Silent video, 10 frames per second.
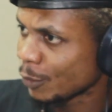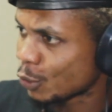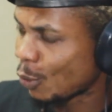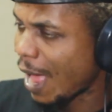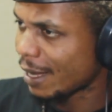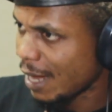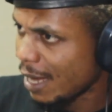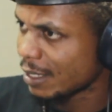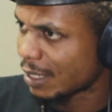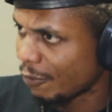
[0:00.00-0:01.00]
So are
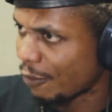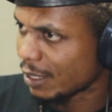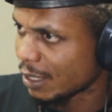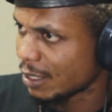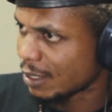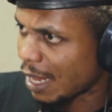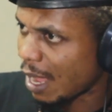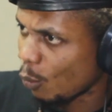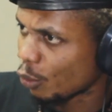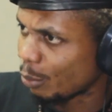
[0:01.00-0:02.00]
there disadvantages that
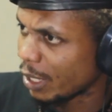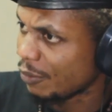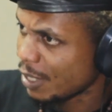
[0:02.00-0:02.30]
I want to believe?